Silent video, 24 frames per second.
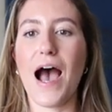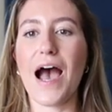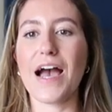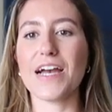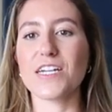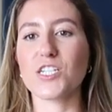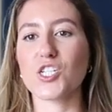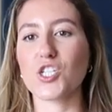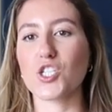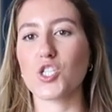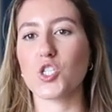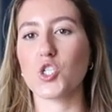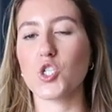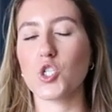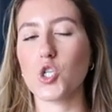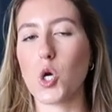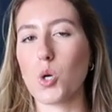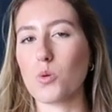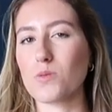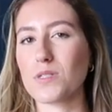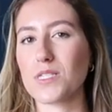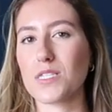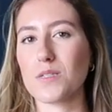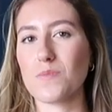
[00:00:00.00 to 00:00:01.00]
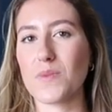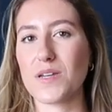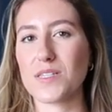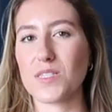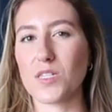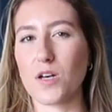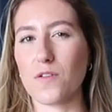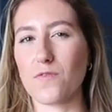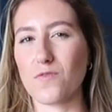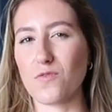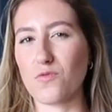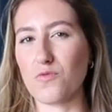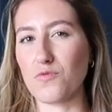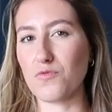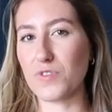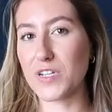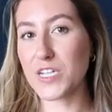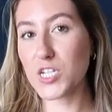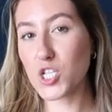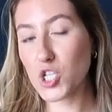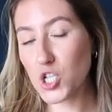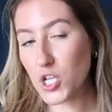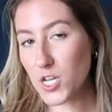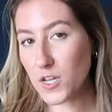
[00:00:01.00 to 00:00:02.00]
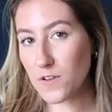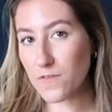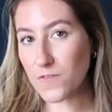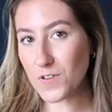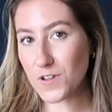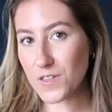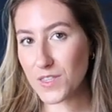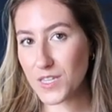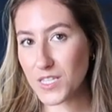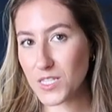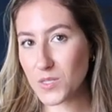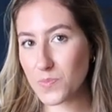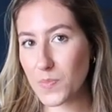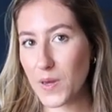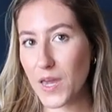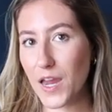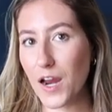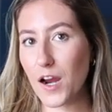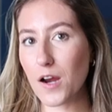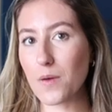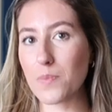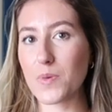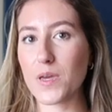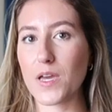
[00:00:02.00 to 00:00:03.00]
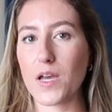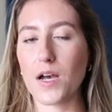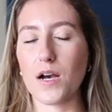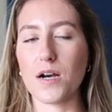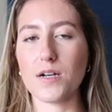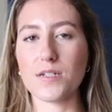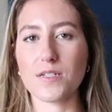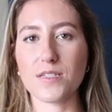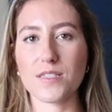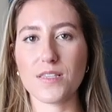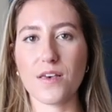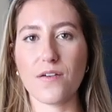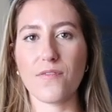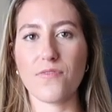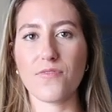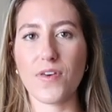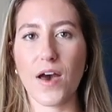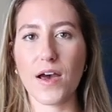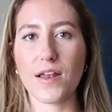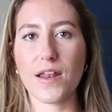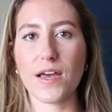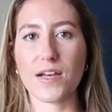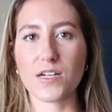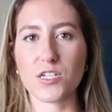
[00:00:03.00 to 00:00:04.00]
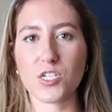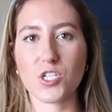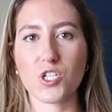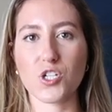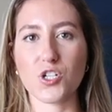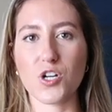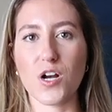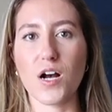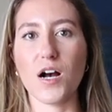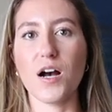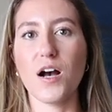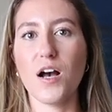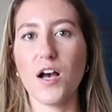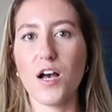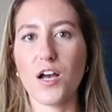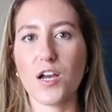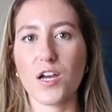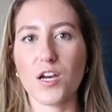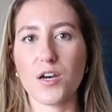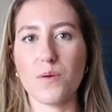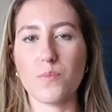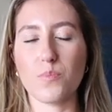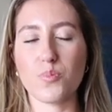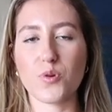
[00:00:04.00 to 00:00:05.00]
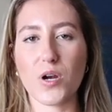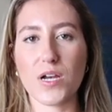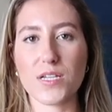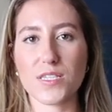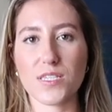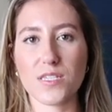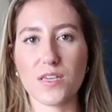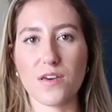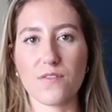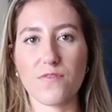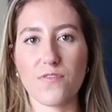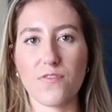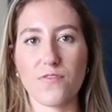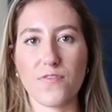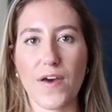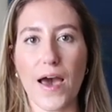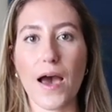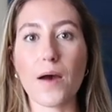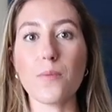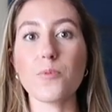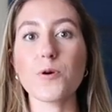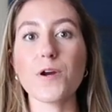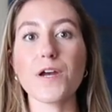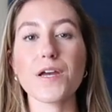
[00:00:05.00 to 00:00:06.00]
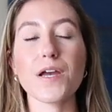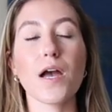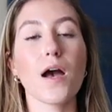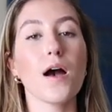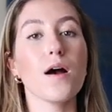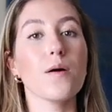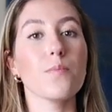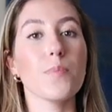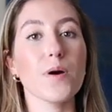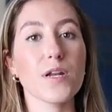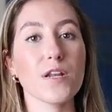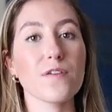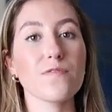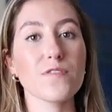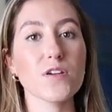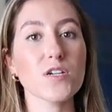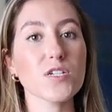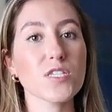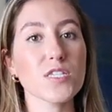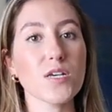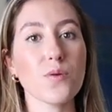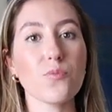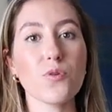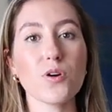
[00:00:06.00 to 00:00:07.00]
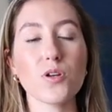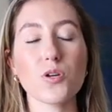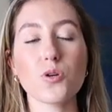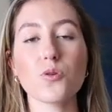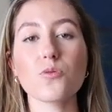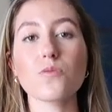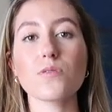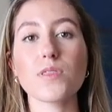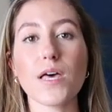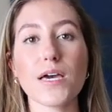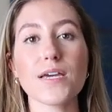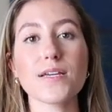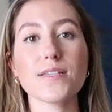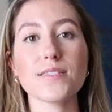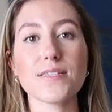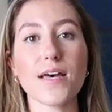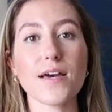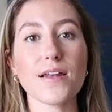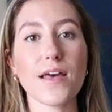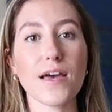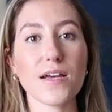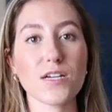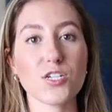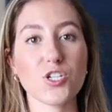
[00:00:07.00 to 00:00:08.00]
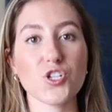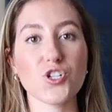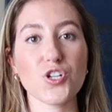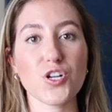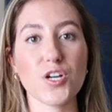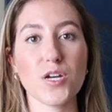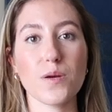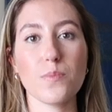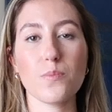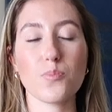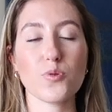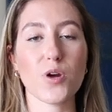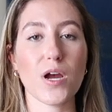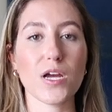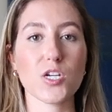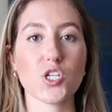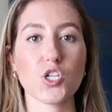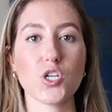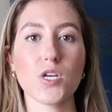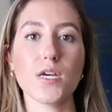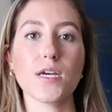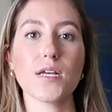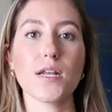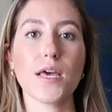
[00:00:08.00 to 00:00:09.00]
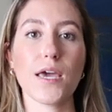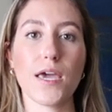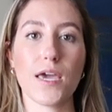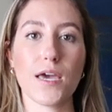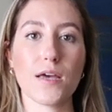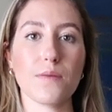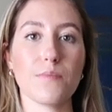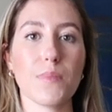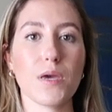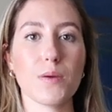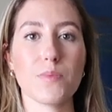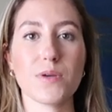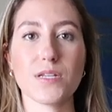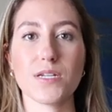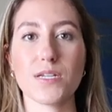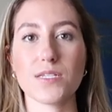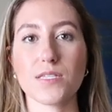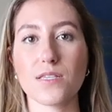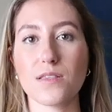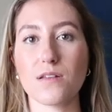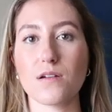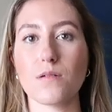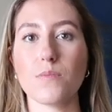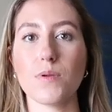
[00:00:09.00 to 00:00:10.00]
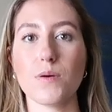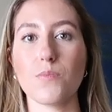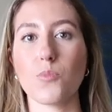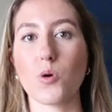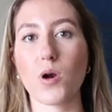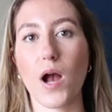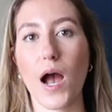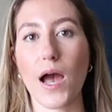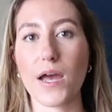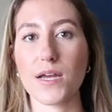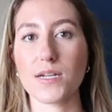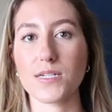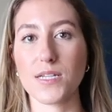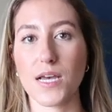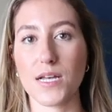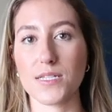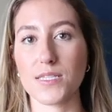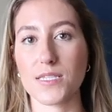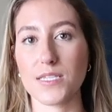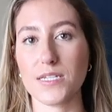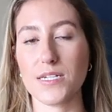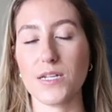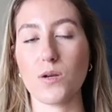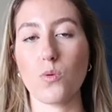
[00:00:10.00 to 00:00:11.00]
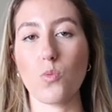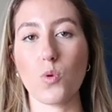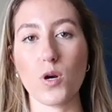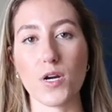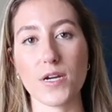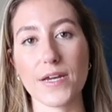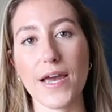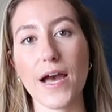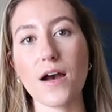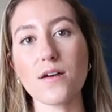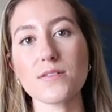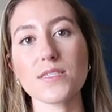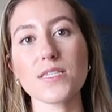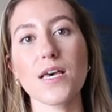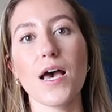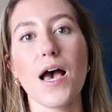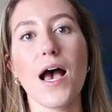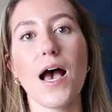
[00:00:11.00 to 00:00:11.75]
I just don't see myself reaching for this pair because of that extra compressive fabric. But if you're someone who likes that extra compression and maybe does a little bit more high intensity workouts,